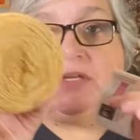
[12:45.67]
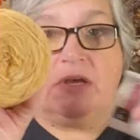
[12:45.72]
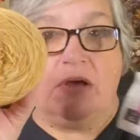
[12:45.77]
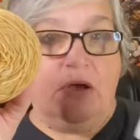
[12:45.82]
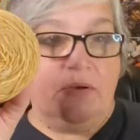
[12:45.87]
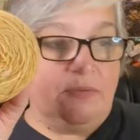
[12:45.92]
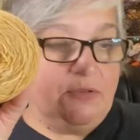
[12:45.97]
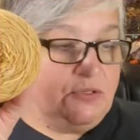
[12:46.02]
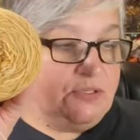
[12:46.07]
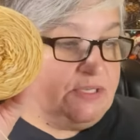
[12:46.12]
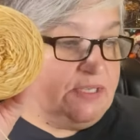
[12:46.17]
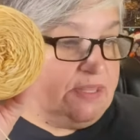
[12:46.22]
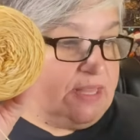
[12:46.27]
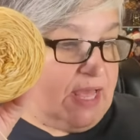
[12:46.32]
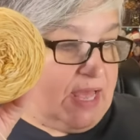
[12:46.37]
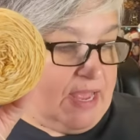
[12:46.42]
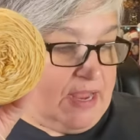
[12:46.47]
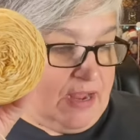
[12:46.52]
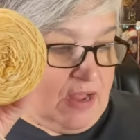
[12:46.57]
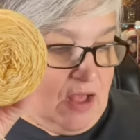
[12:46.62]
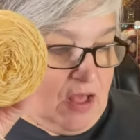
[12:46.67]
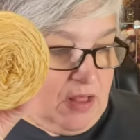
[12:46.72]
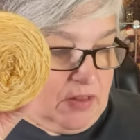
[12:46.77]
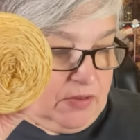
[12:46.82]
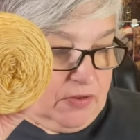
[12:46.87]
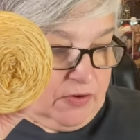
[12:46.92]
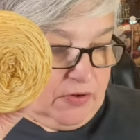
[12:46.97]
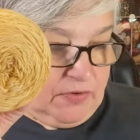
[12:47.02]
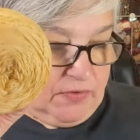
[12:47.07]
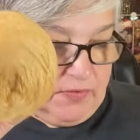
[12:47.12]
I'm using that
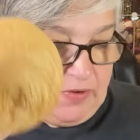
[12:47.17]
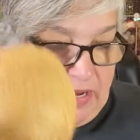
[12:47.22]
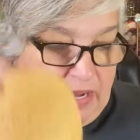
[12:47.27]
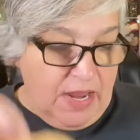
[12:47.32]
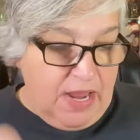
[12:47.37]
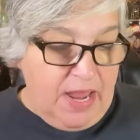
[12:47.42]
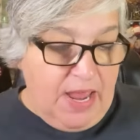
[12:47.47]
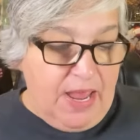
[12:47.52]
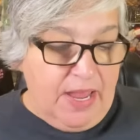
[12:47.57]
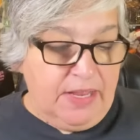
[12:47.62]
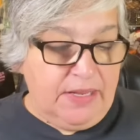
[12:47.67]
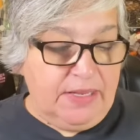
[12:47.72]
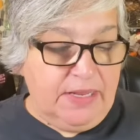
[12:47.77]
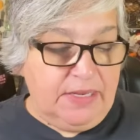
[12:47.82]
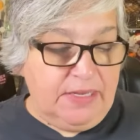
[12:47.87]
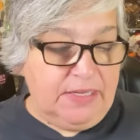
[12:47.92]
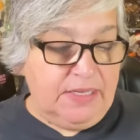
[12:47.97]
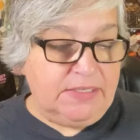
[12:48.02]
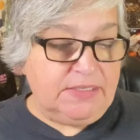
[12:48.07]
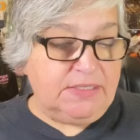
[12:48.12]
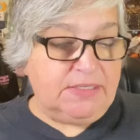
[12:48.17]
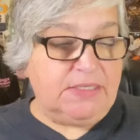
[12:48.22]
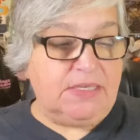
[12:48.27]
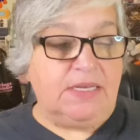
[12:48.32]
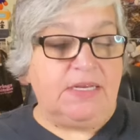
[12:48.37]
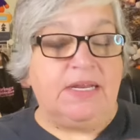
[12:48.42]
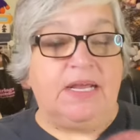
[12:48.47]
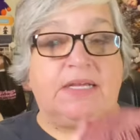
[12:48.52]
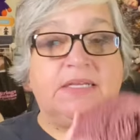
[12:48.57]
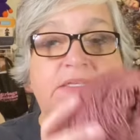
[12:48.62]
color. And then this
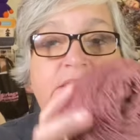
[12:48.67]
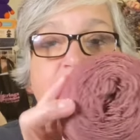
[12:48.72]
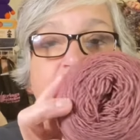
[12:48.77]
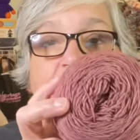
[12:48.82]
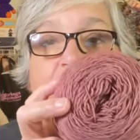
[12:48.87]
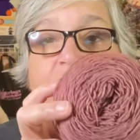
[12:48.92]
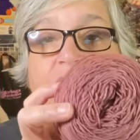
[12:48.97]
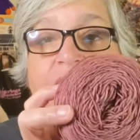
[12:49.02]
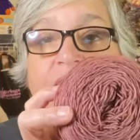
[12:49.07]
next color